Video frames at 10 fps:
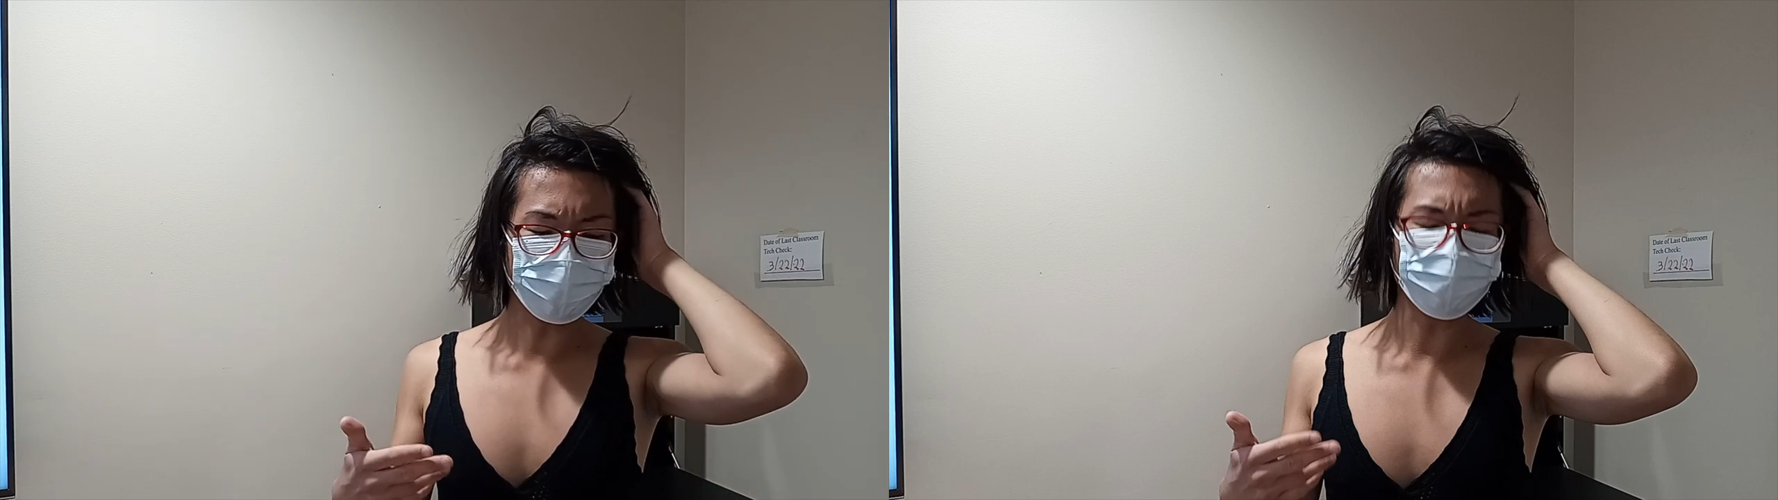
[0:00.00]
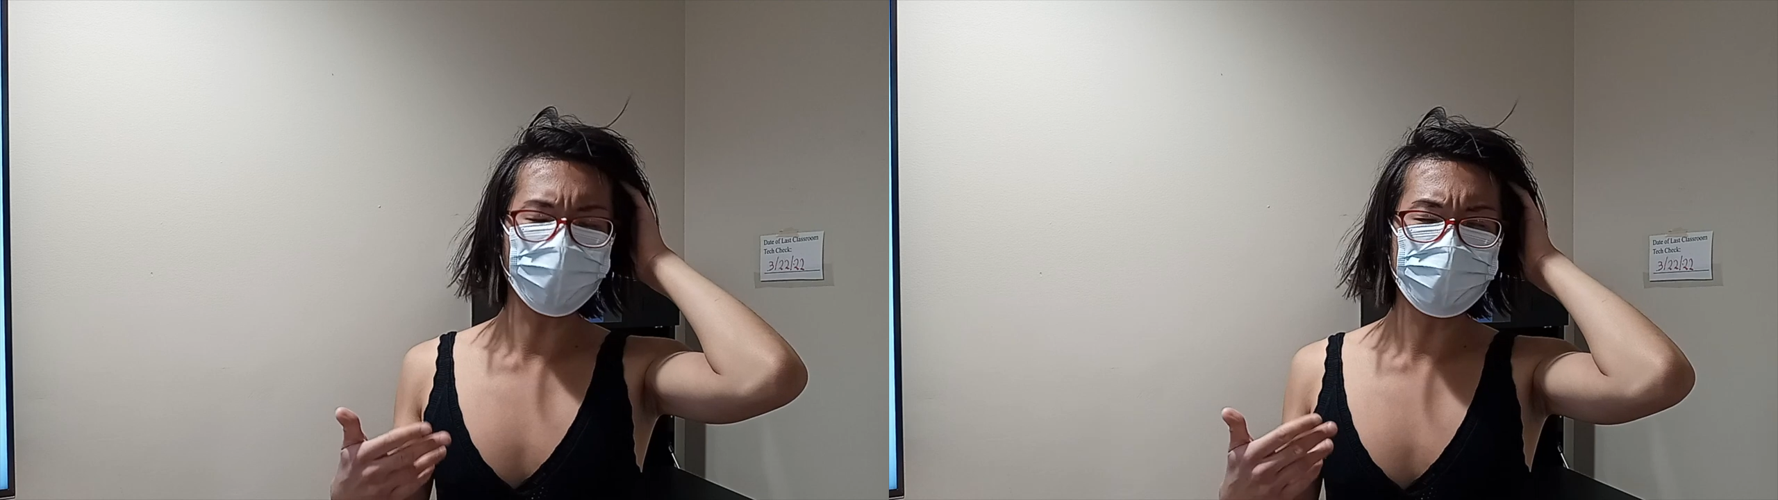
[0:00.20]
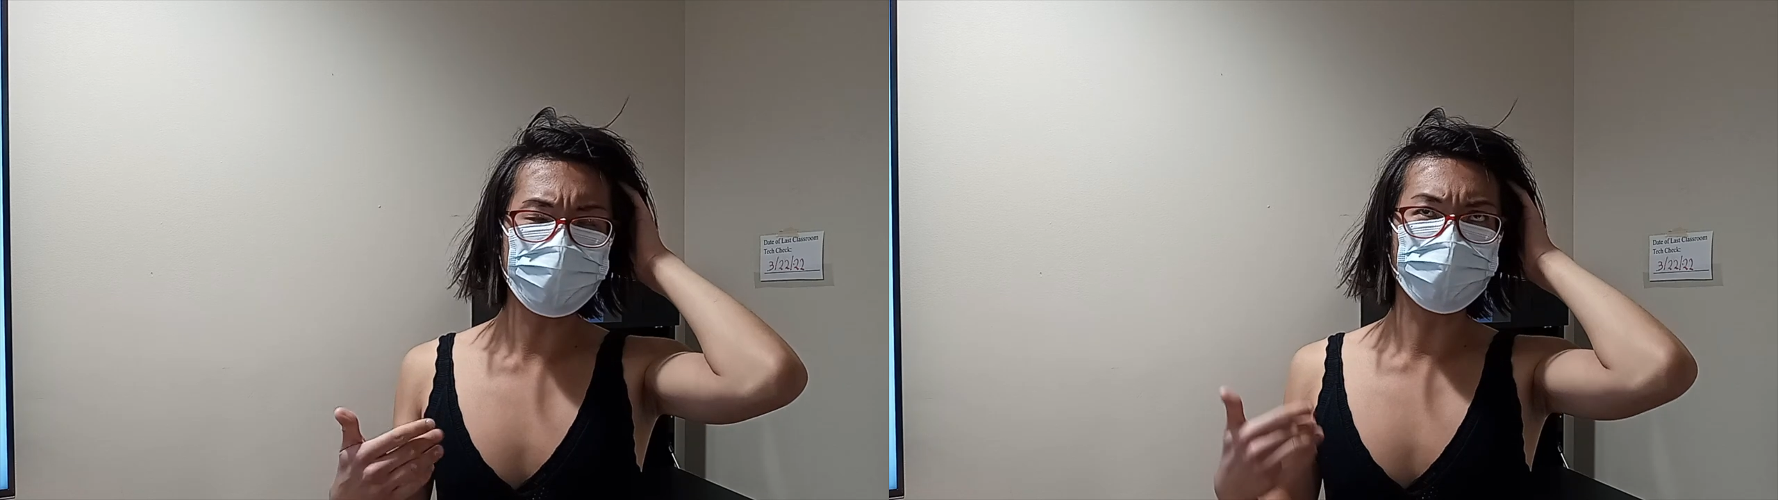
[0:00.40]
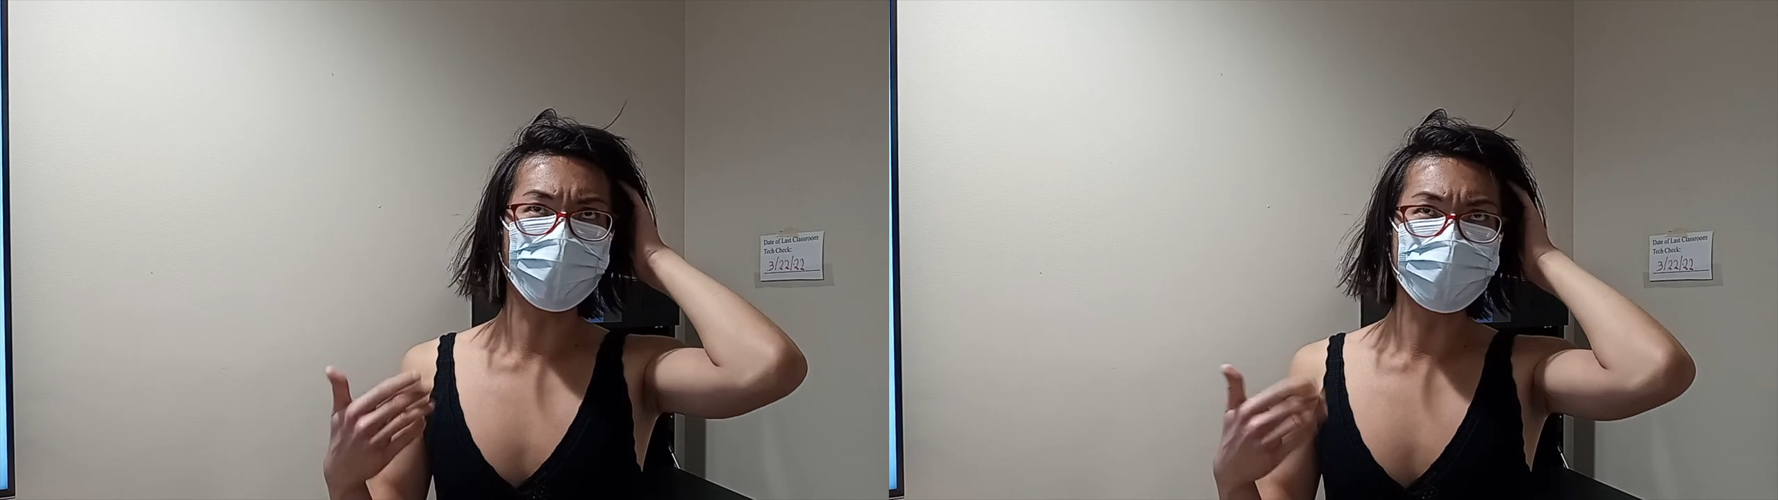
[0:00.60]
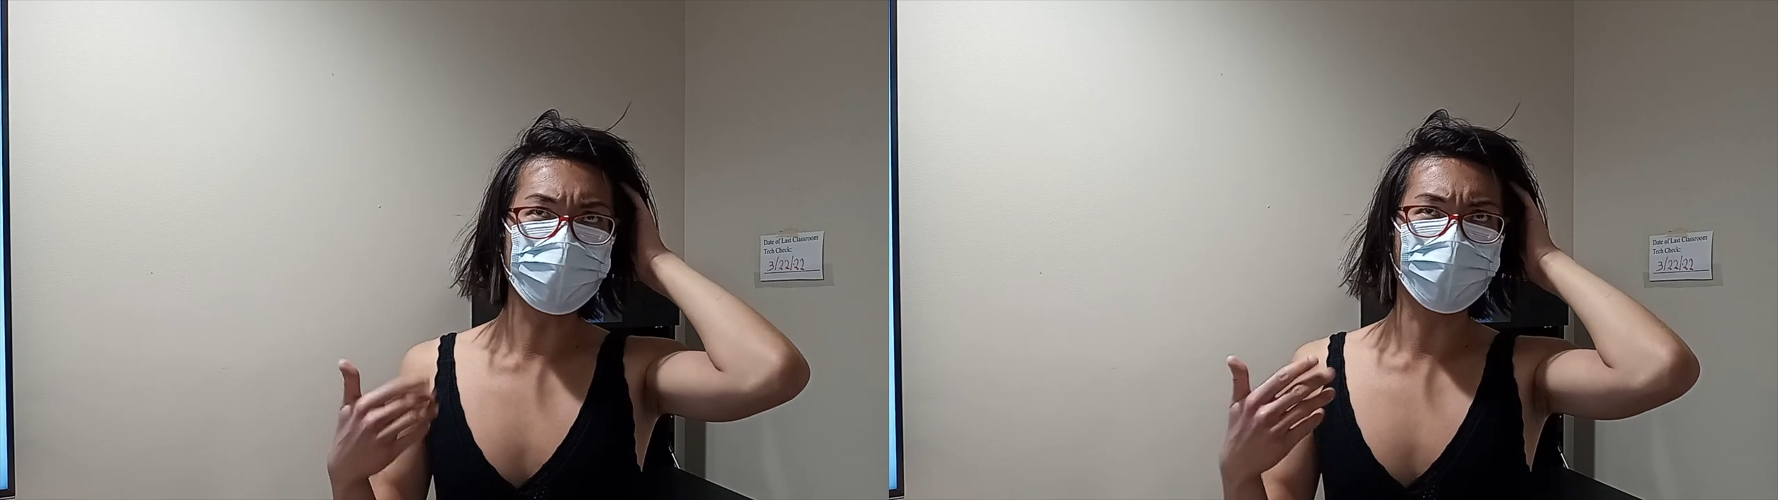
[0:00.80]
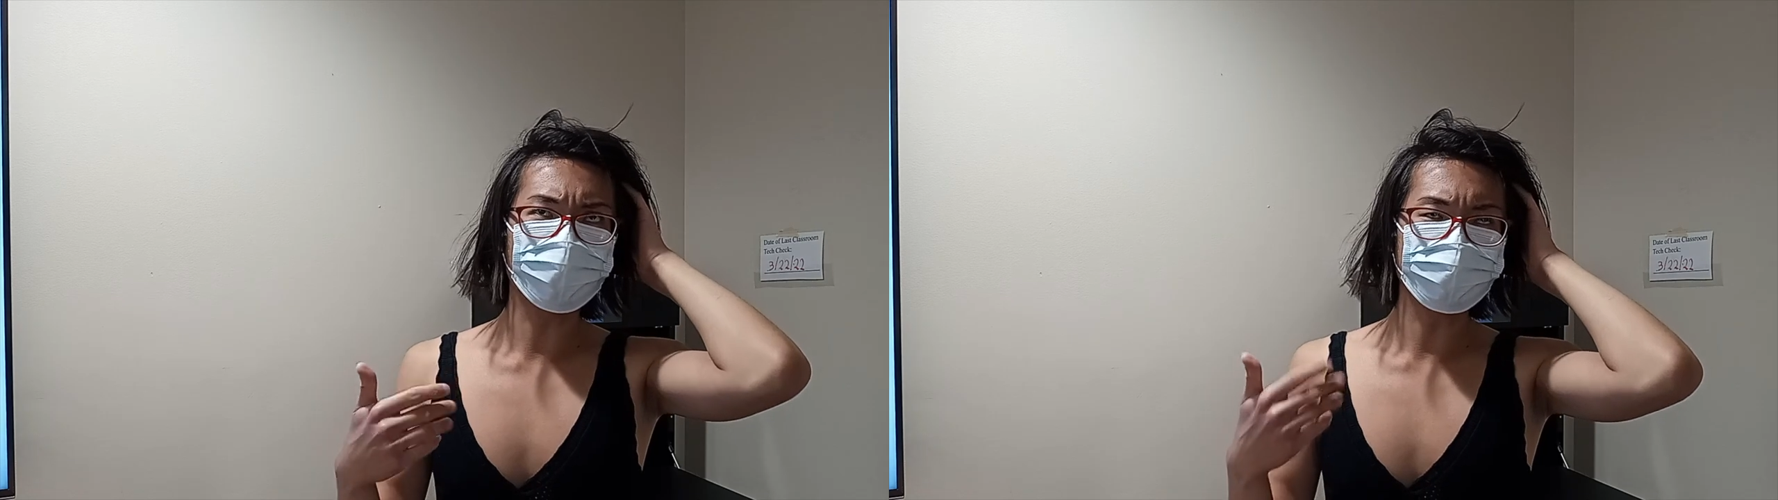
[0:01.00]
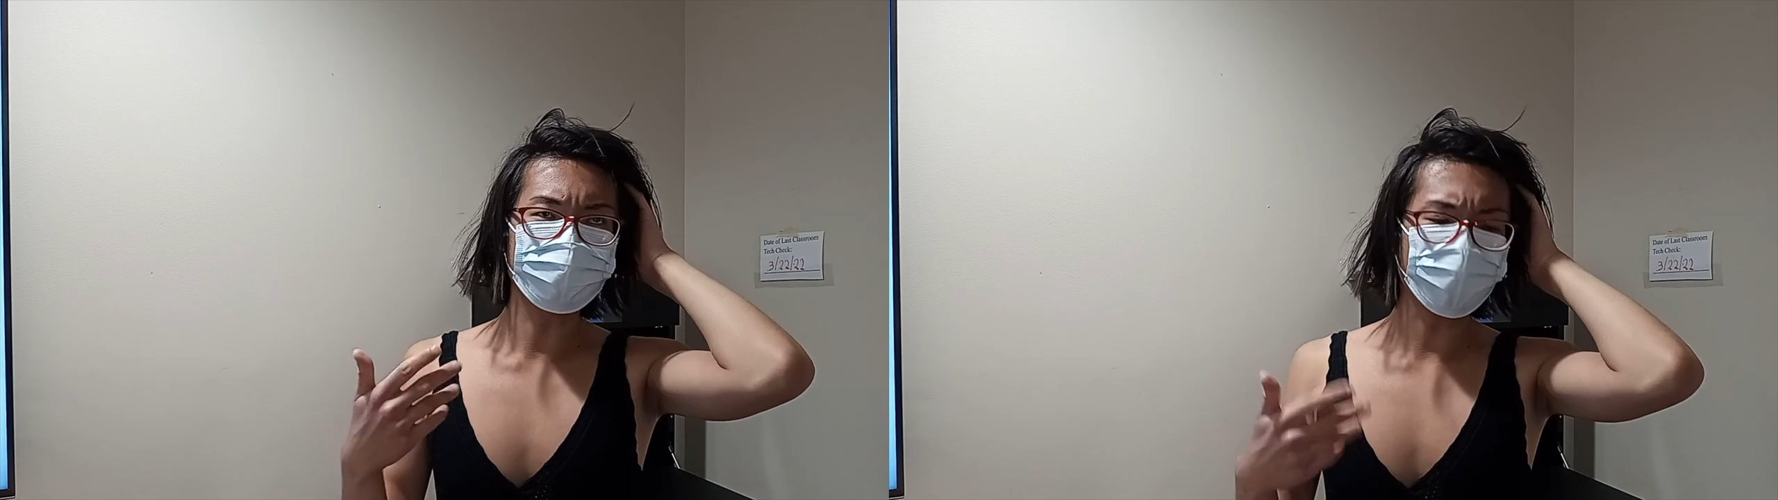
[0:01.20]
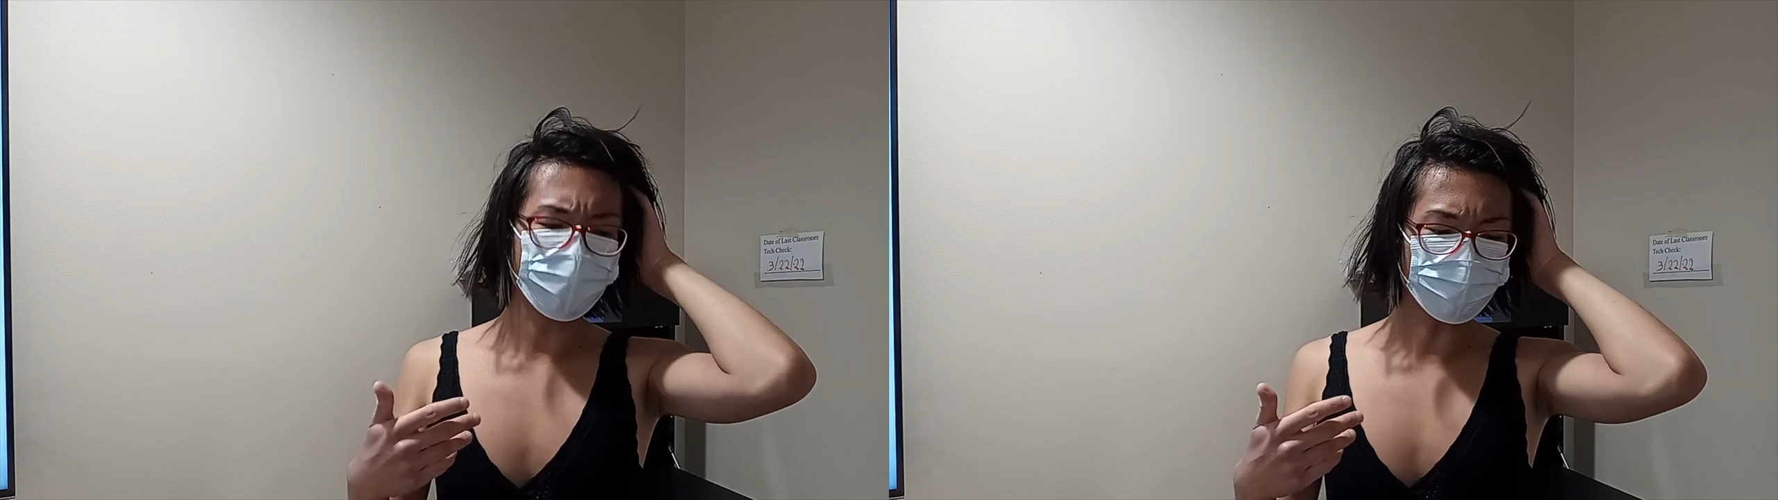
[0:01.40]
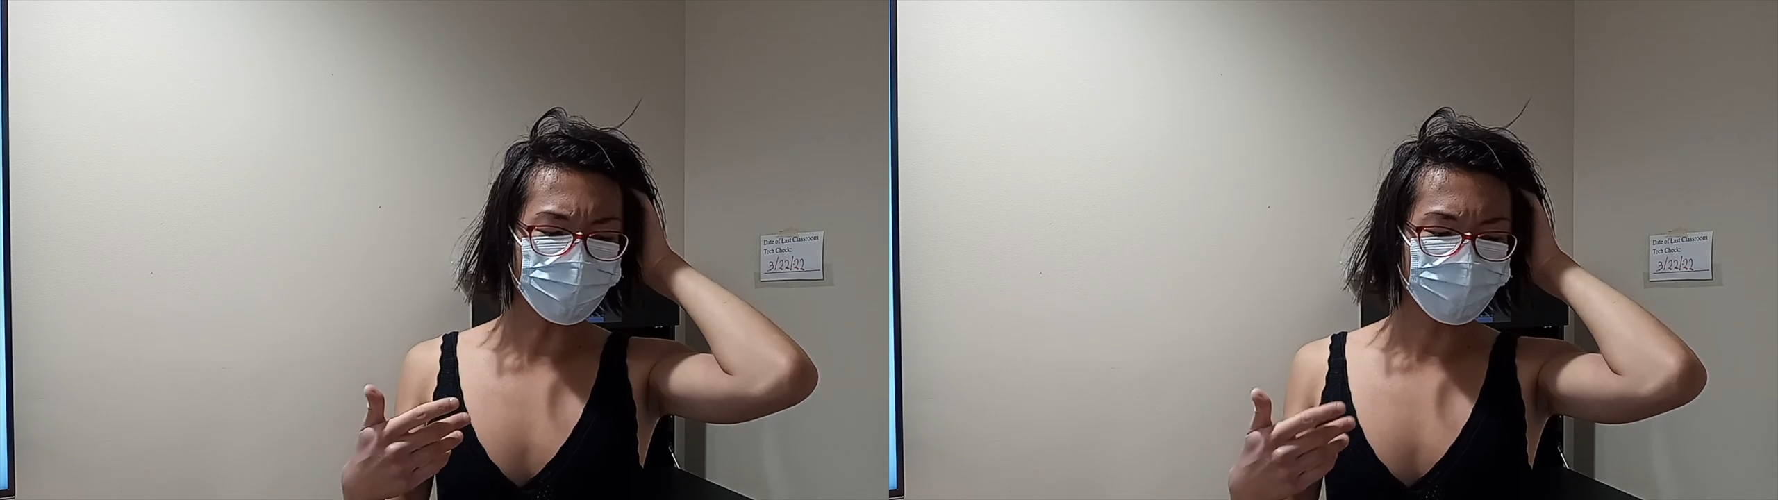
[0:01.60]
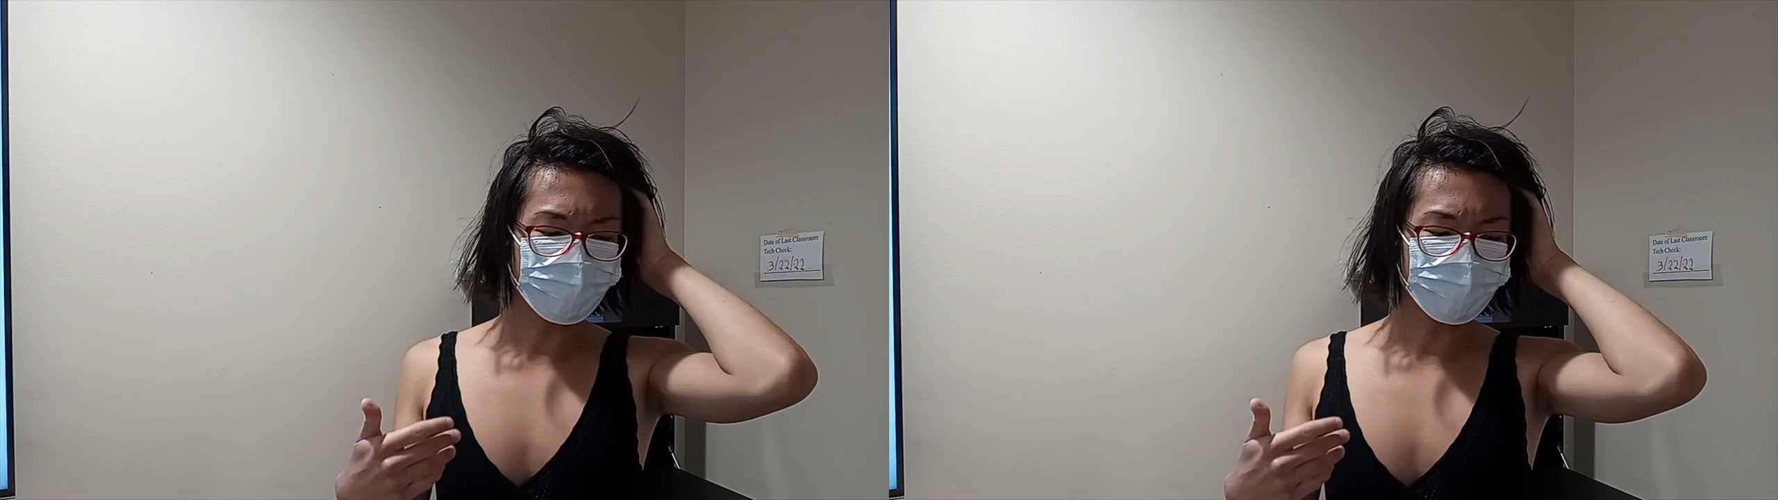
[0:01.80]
uh, one's, one's audience care